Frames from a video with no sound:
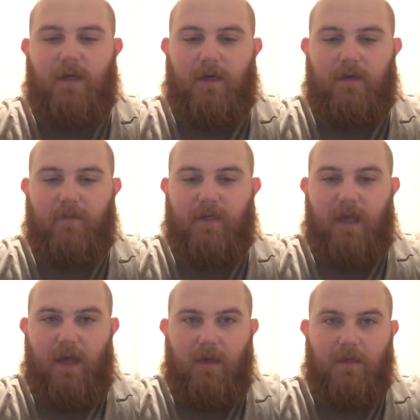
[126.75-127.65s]
Um, but
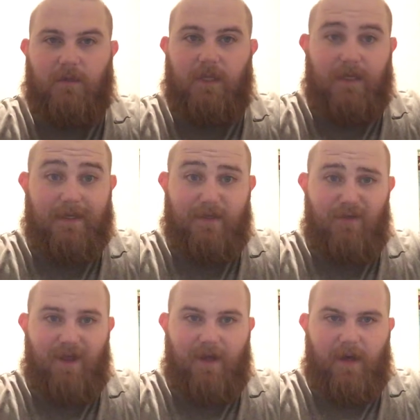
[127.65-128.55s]
yeah, didn't get to do
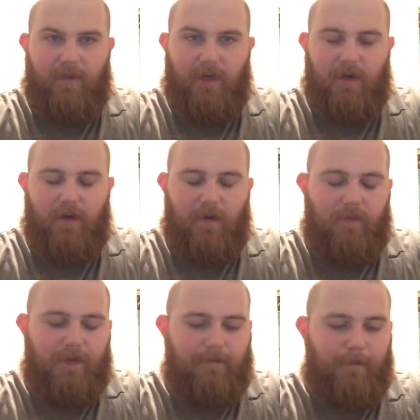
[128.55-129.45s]
that diamond cutter,
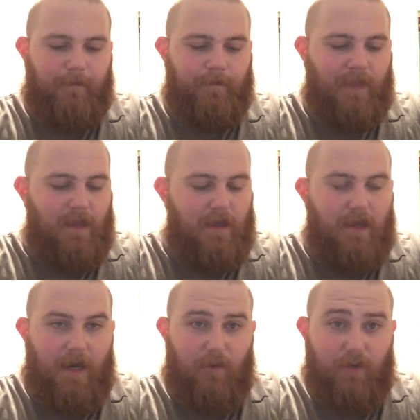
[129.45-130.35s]
but
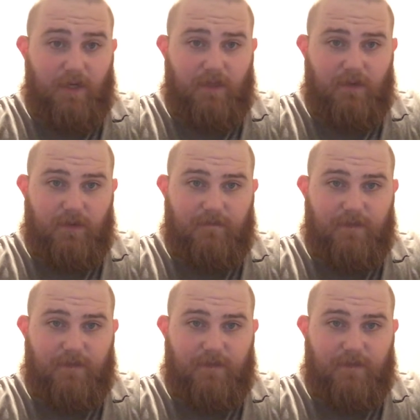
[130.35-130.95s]
I will get to it.